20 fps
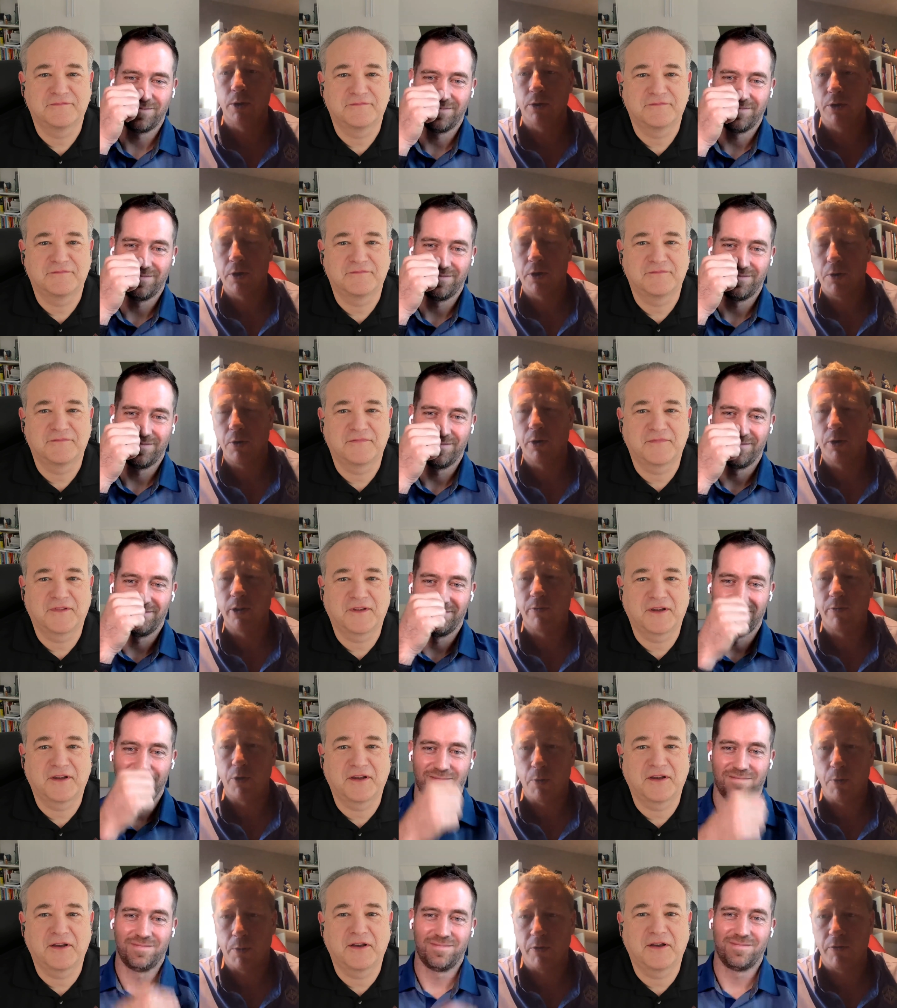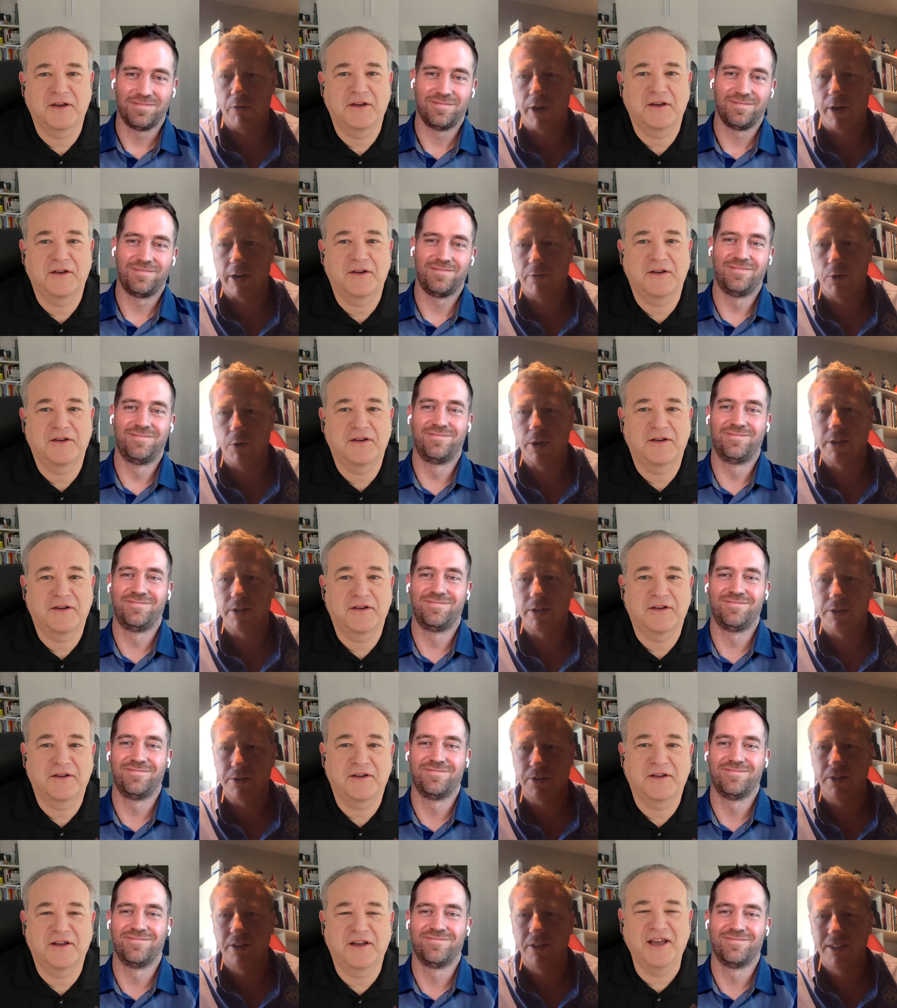Speaker 1: to Apple or Google if you perfect
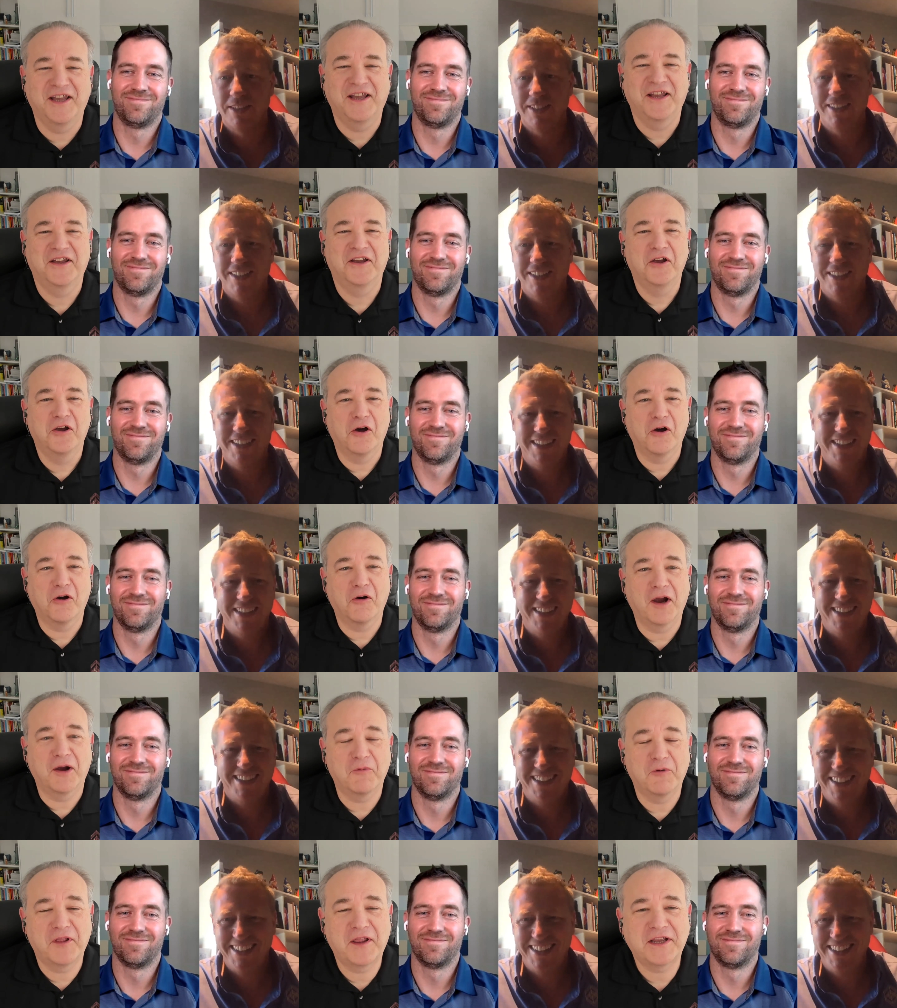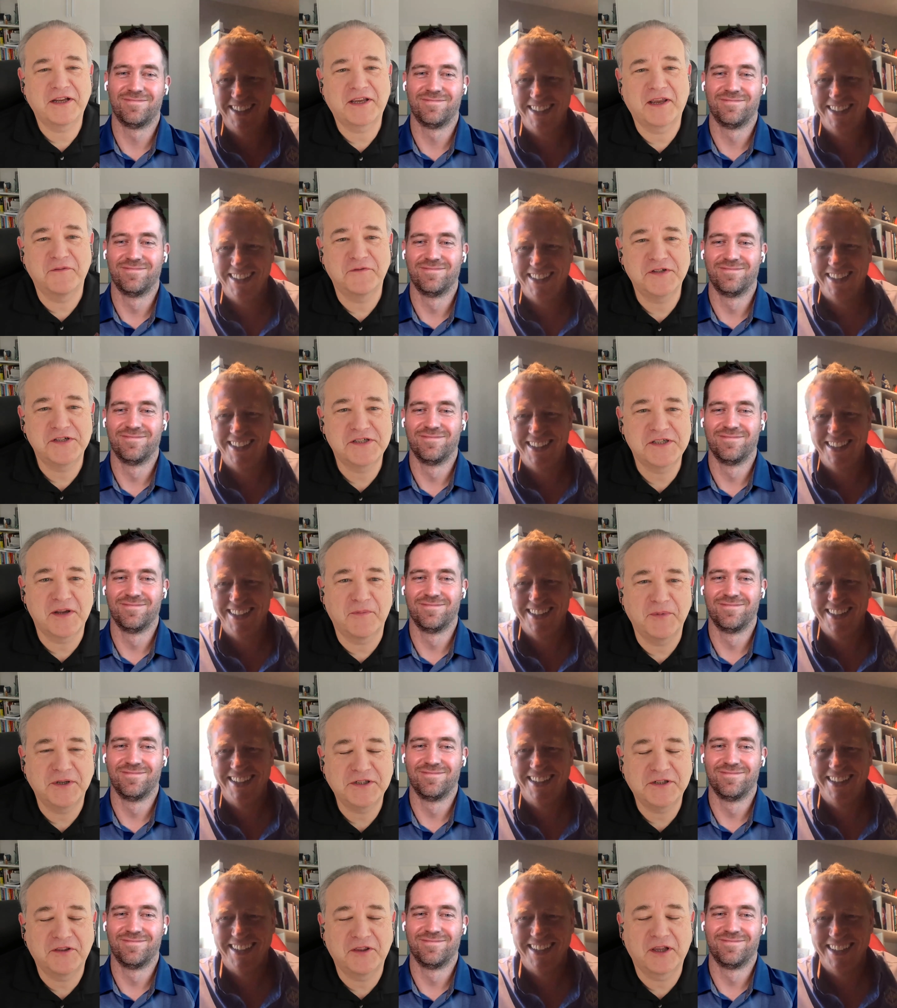voice control.
Speaker 2: All right. Well, that gives us
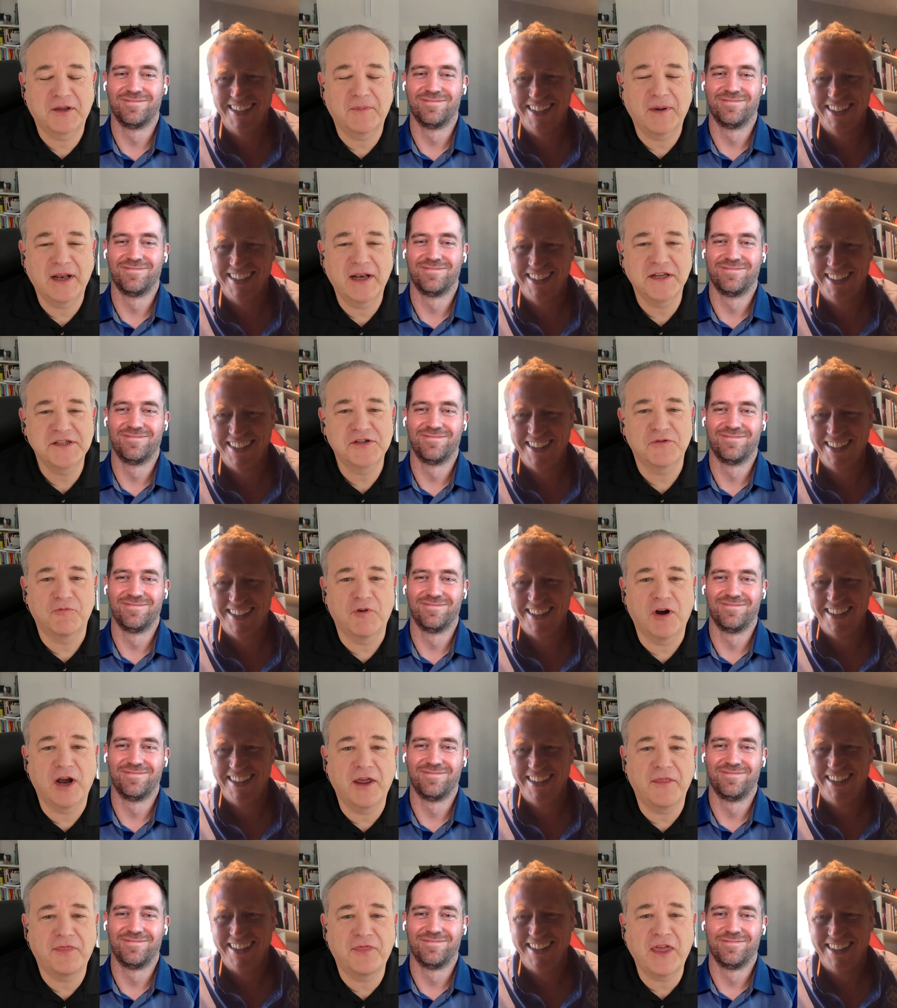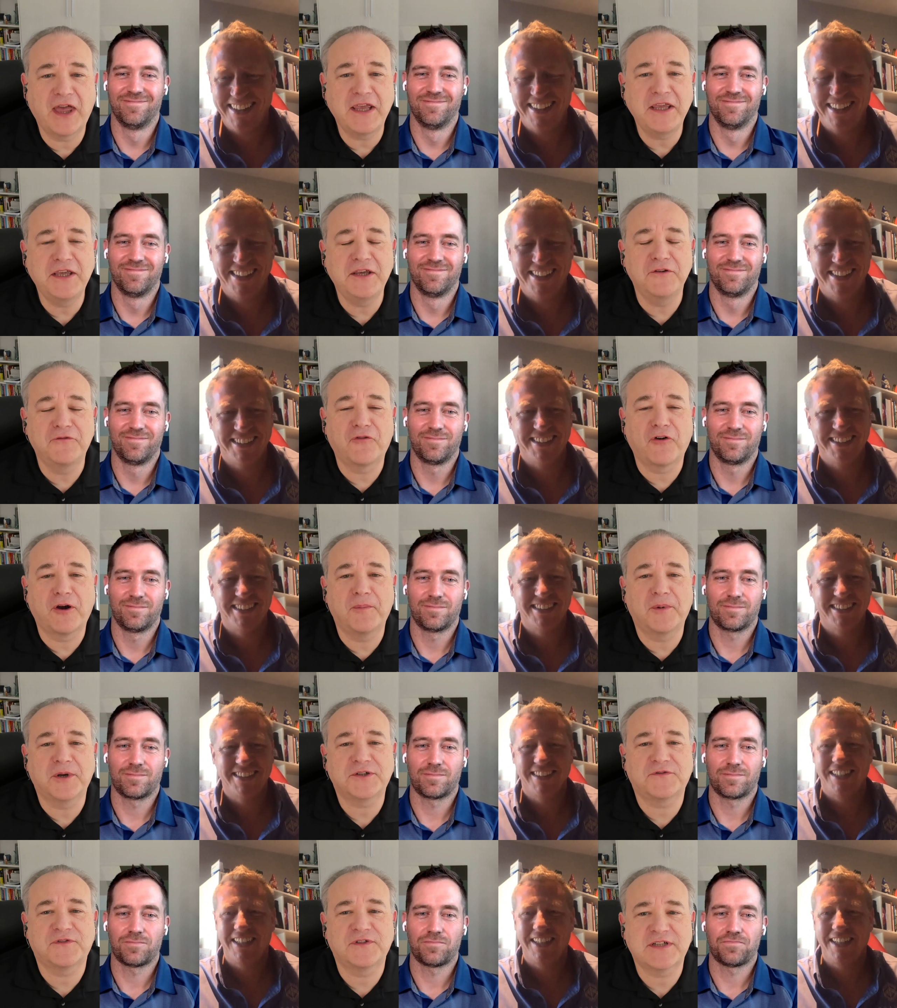something to think about. Listen, Ryan, thank you very
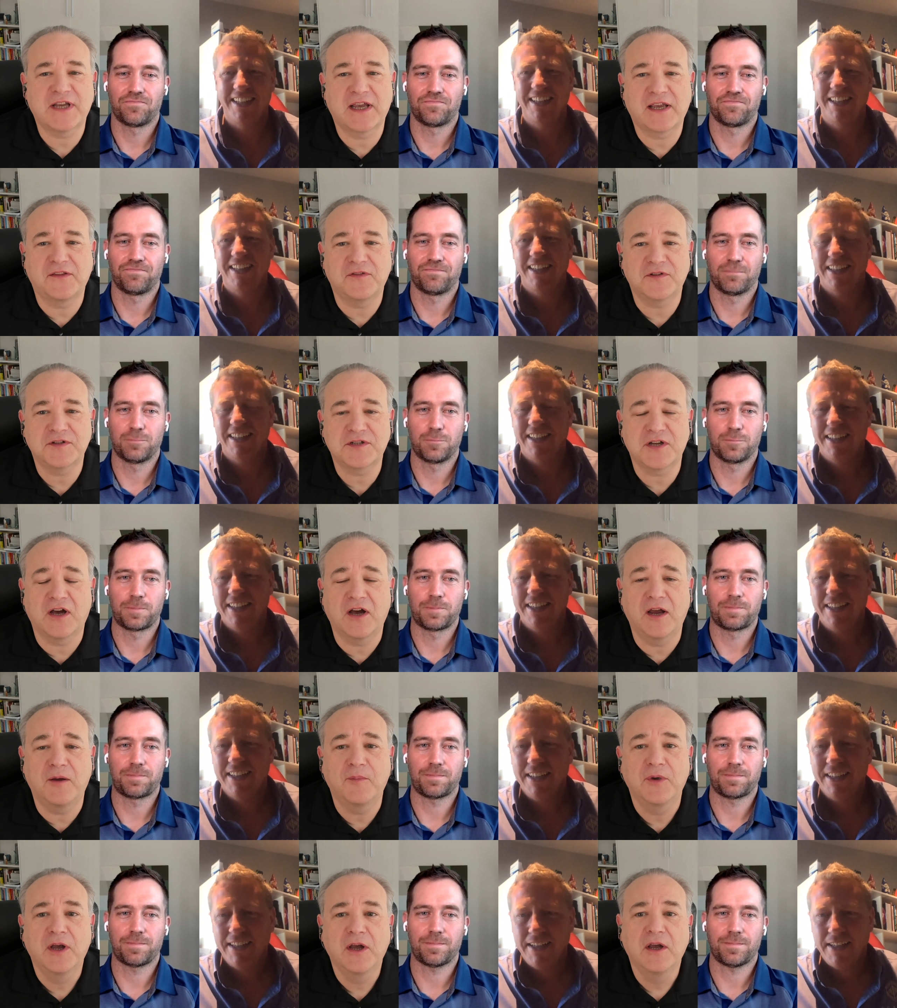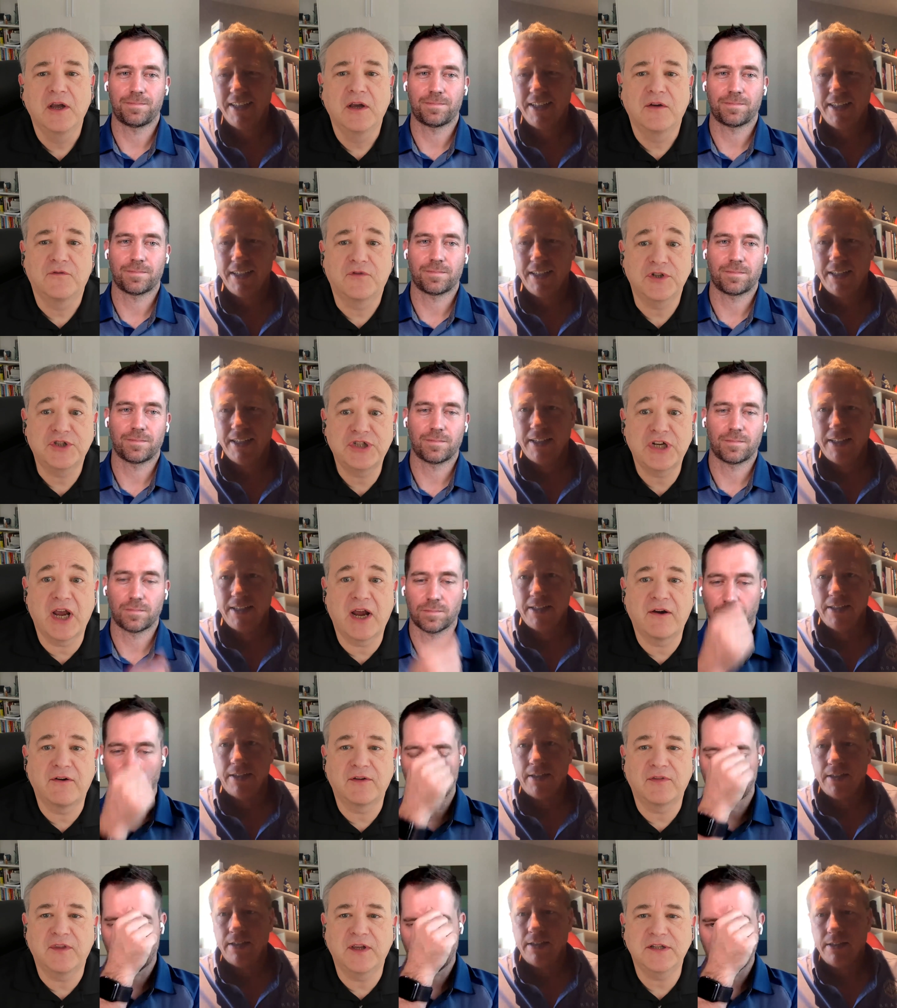much for taking the time, for
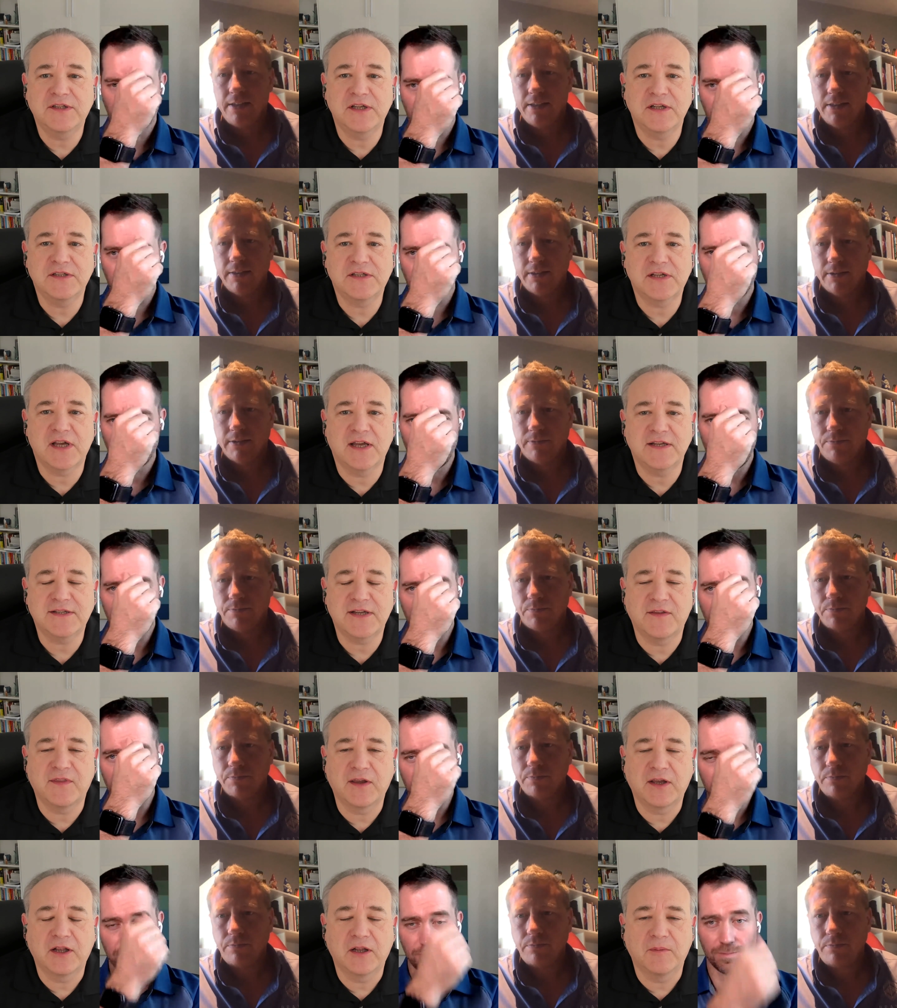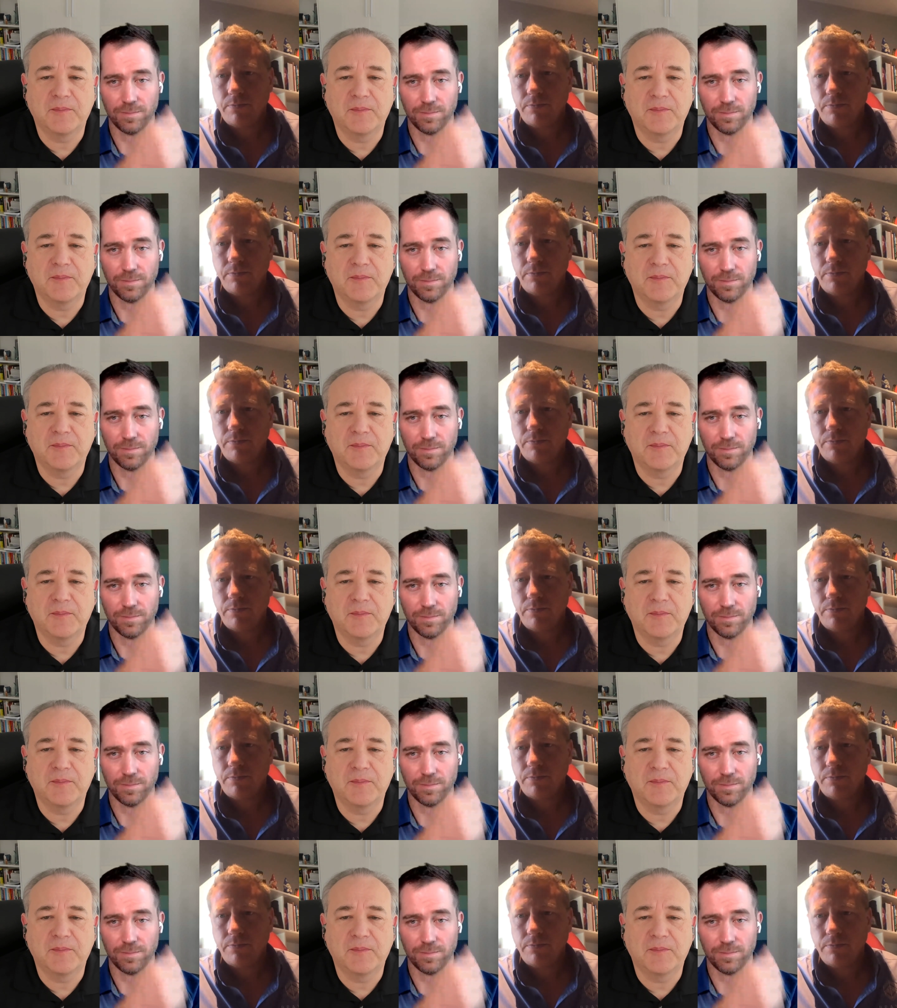sharing these insights. I think it'll